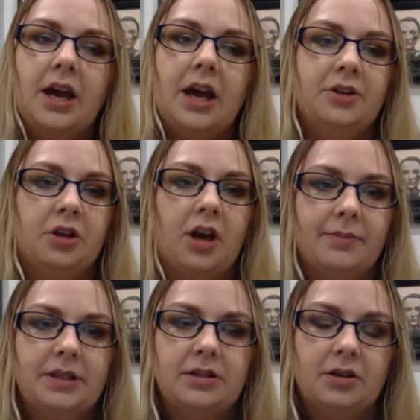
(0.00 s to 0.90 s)
and you
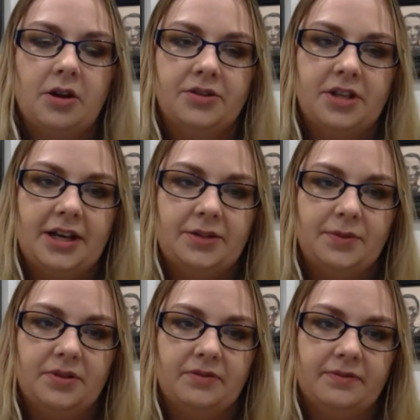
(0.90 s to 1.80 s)
come into contact
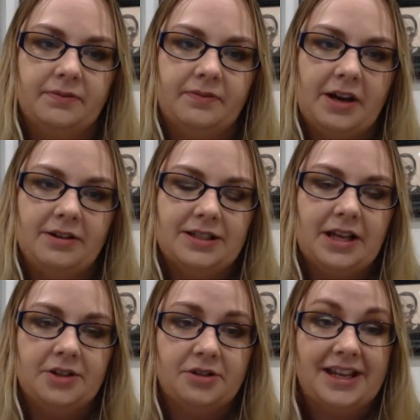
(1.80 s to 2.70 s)
with the virus
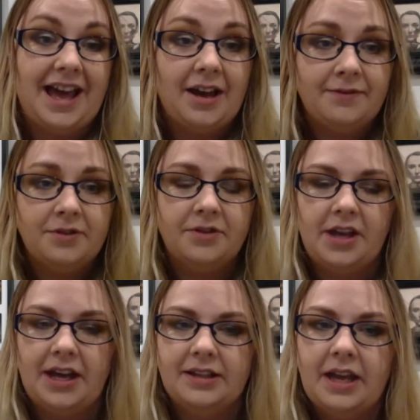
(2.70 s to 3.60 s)
naturally after
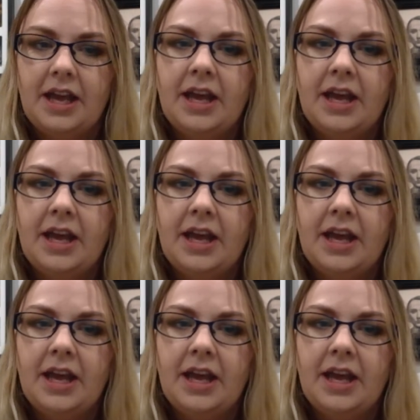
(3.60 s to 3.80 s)
that,